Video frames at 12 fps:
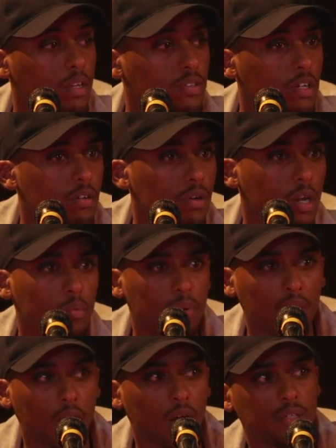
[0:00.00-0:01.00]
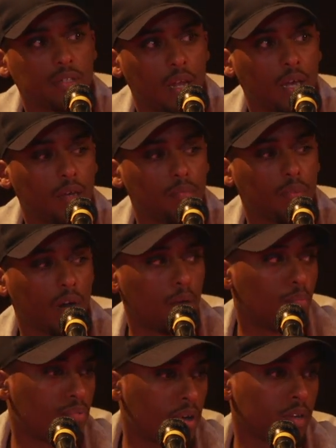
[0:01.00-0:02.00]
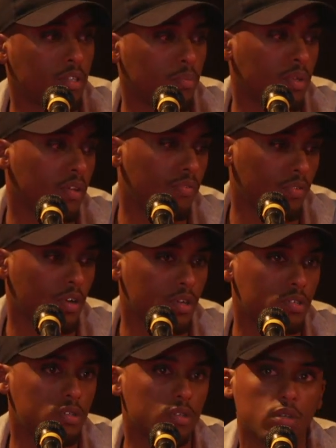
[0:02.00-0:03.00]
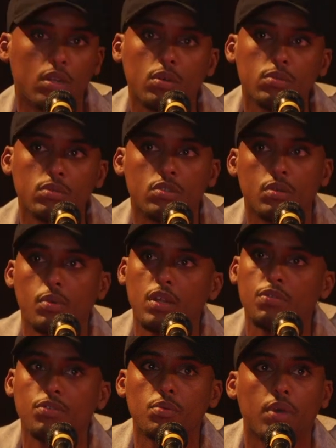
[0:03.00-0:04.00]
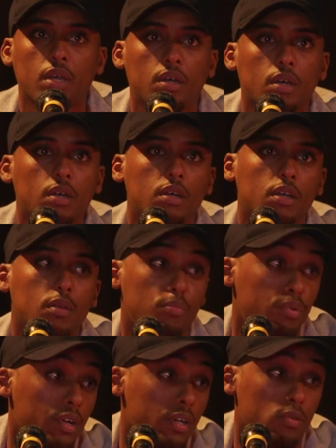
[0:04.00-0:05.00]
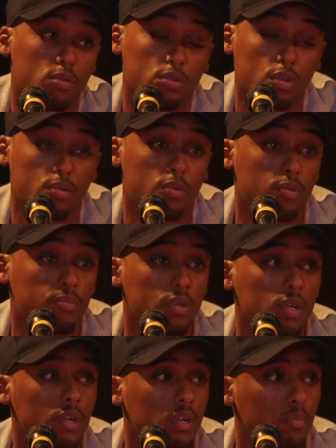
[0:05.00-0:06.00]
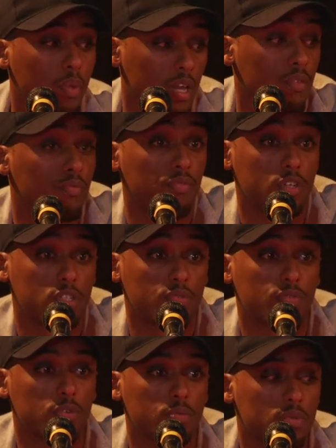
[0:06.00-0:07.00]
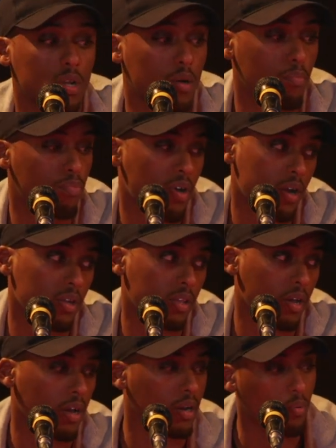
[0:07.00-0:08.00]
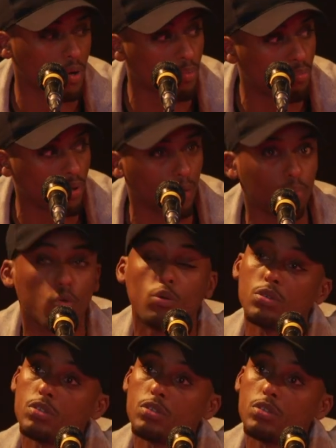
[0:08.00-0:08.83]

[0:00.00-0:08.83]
It's incredibly isolating, but I'm proud to be the first, you know, Somali filmmaker in Britain or Europe making feature films, and I'm proud of that, and I want to bring more